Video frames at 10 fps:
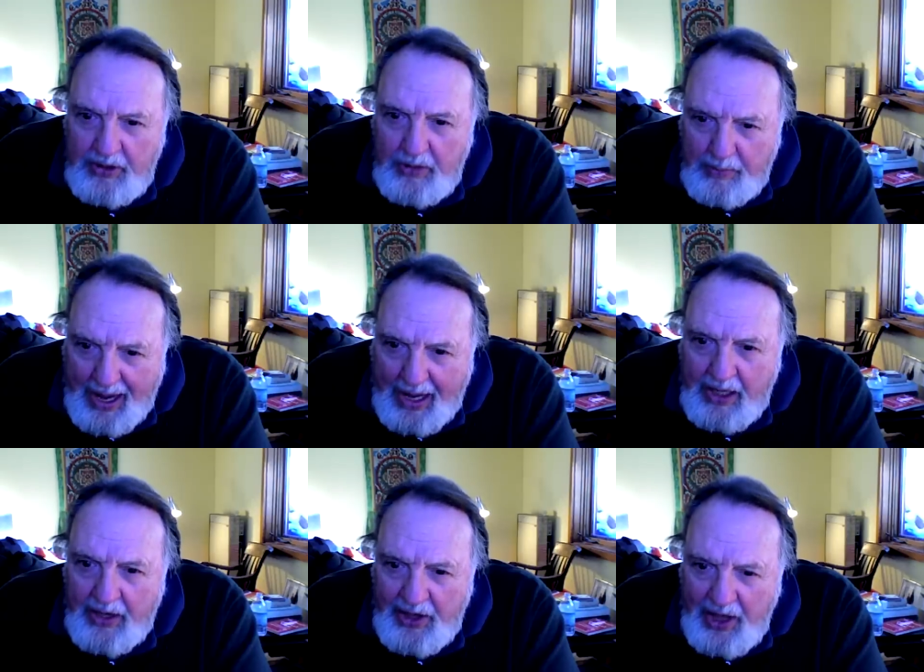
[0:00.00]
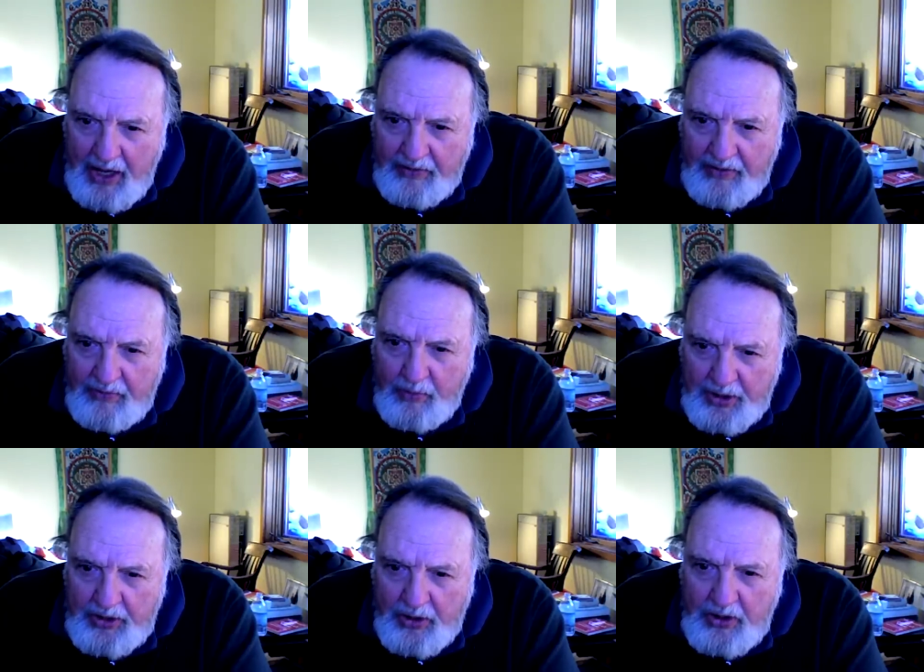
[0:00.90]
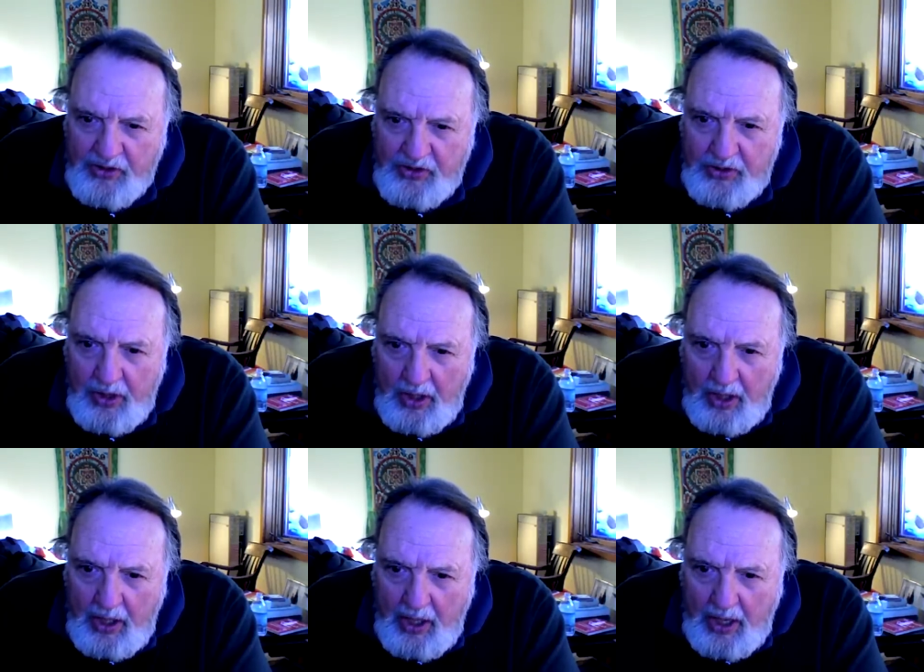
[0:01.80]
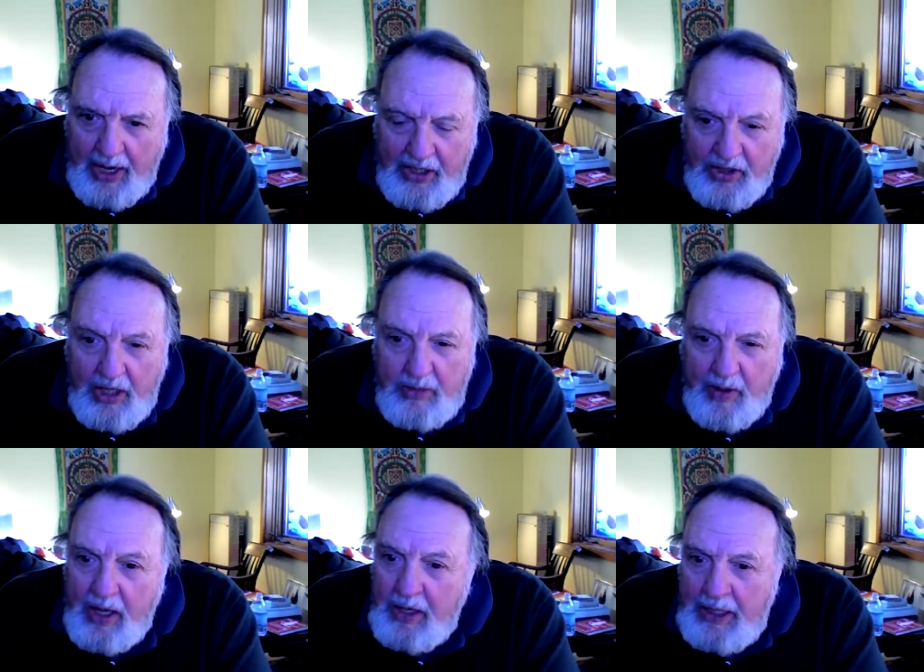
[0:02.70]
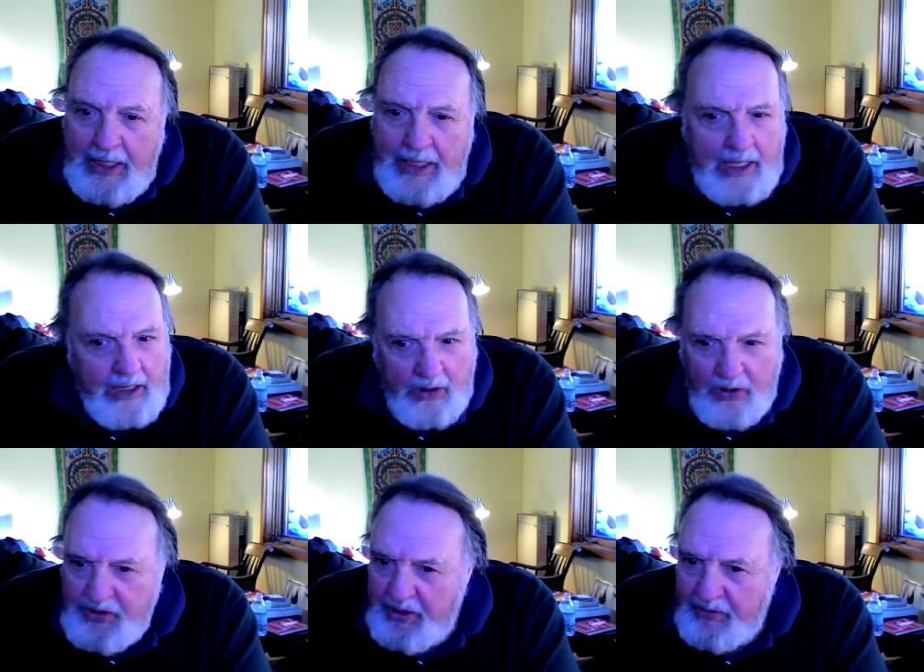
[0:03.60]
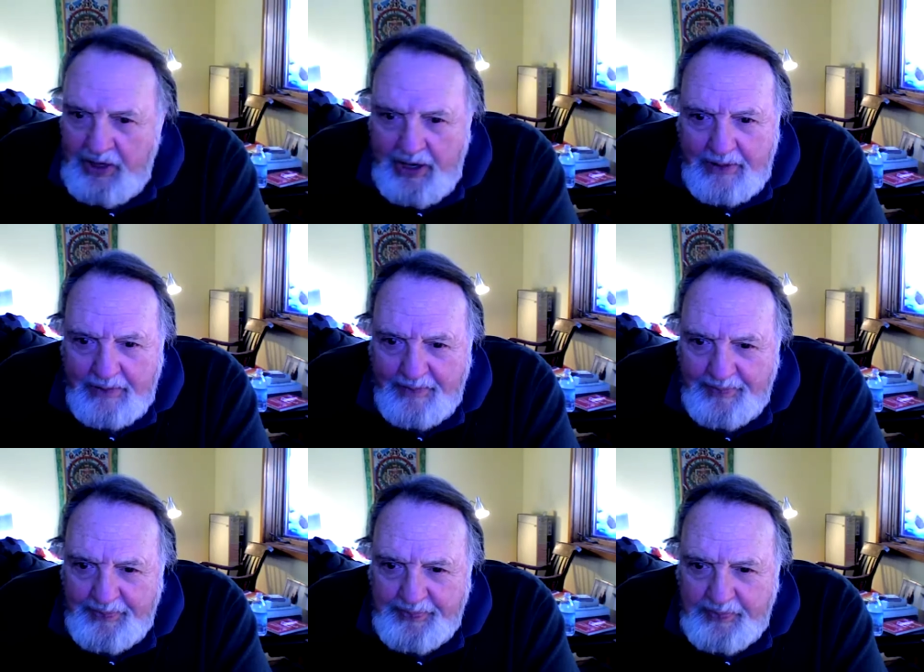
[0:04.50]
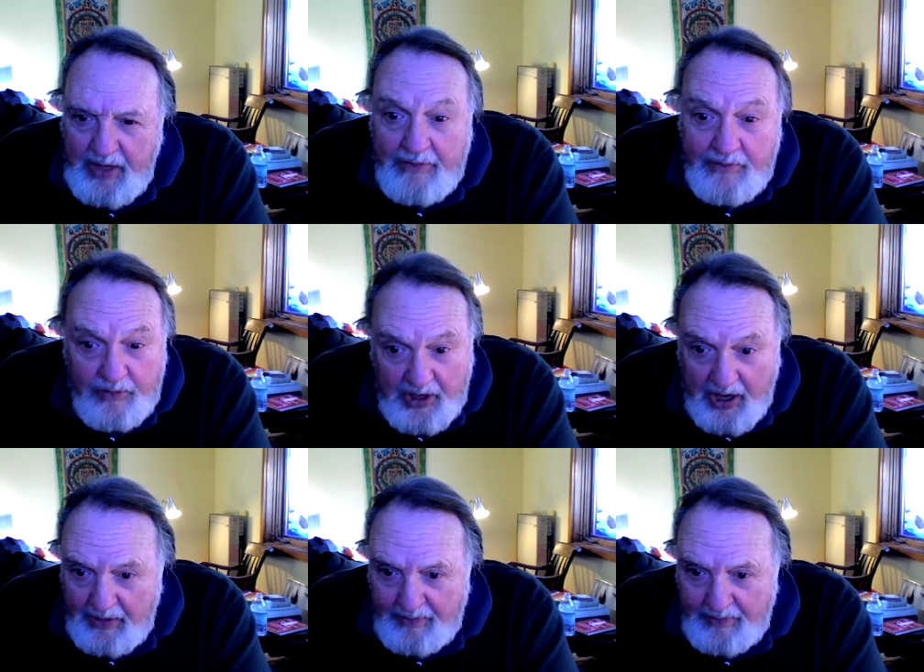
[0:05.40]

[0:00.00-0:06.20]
your back on life, even when it hurts. And I can tell you, man, it hurts every day, every day.